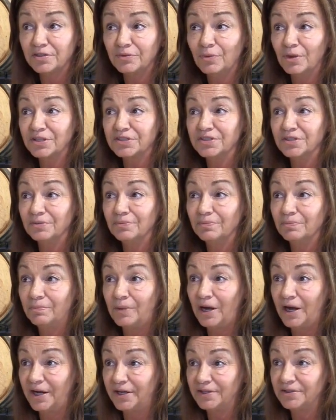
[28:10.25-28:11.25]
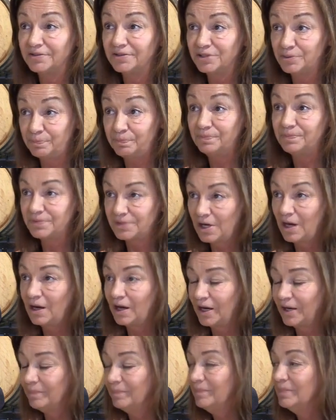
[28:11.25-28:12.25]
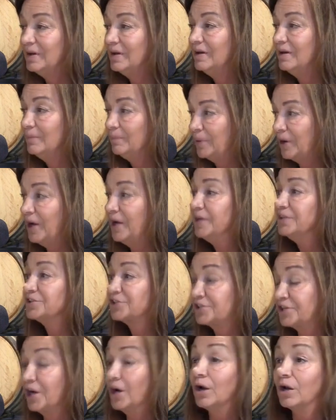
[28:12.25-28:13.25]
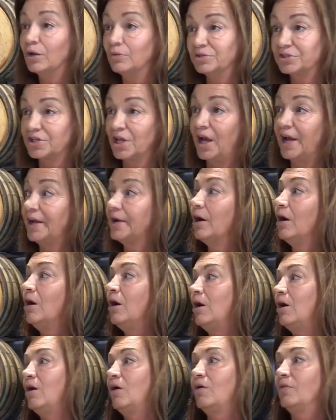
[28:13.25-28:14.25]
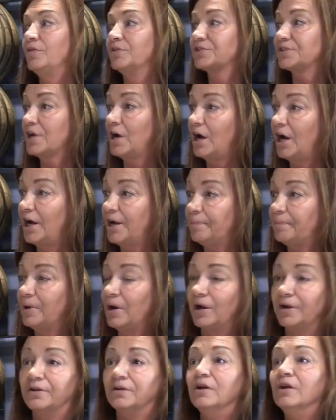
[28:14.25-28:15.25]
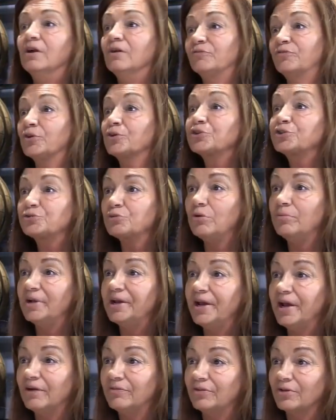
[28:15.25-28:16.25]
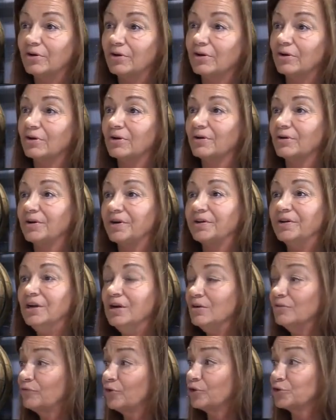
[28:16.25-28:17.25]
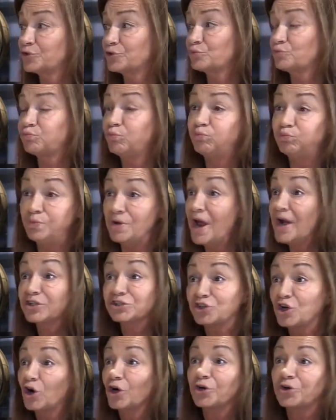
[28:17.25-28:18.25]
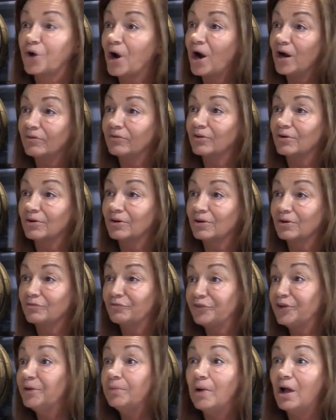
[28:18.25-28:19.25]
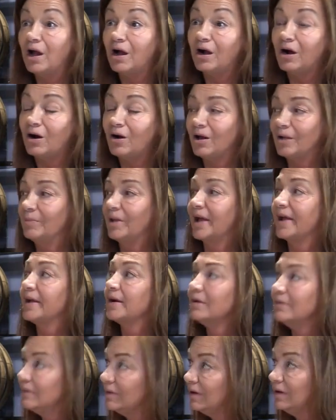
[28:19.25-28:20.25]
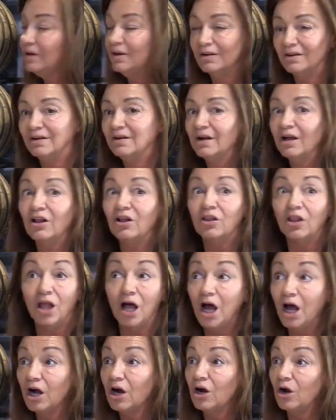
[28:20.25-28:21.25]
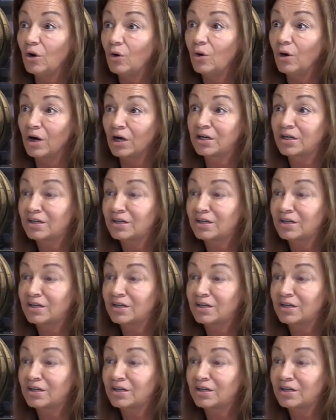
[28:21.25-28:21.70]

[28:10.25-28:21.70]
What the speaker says: It wasn't by time, but still, it was like all this hype on first woman ever and first NASCAR driver female. I'm like, hello.